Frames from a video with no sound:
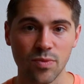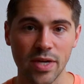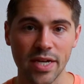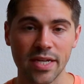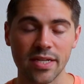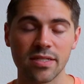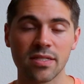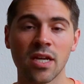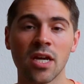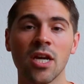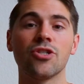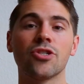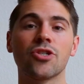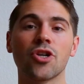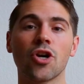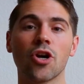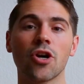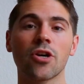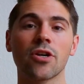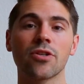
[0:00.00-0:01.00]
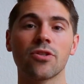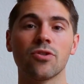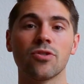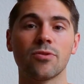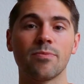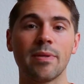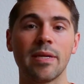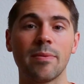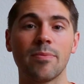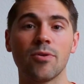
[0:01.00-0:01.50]
ways to target those
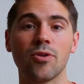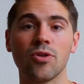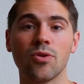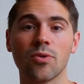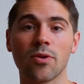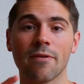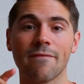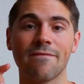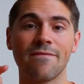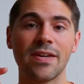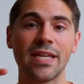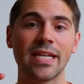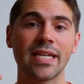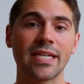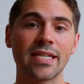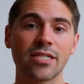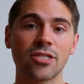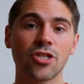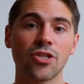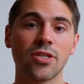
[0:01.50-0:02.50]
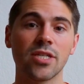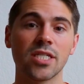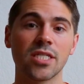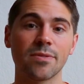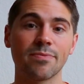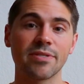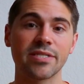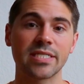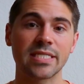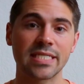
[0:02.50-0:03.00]
people who are fitting into the
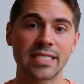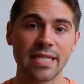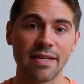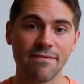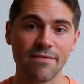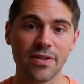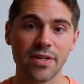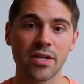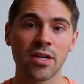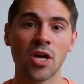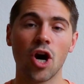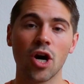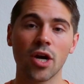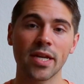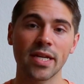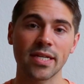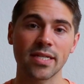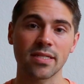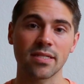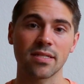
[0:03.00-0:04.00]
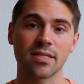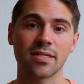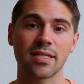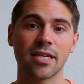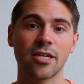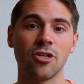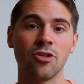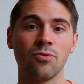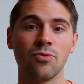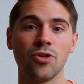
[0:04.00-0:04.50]
specific audiences that
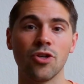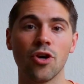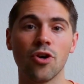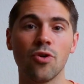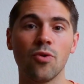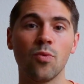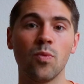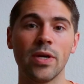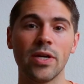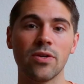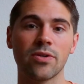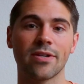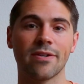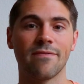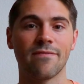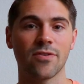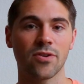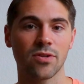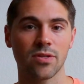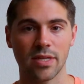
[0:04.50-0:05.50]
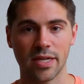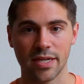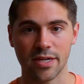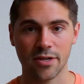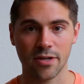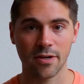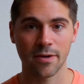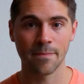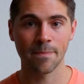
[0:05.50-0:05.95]
you know will convert later.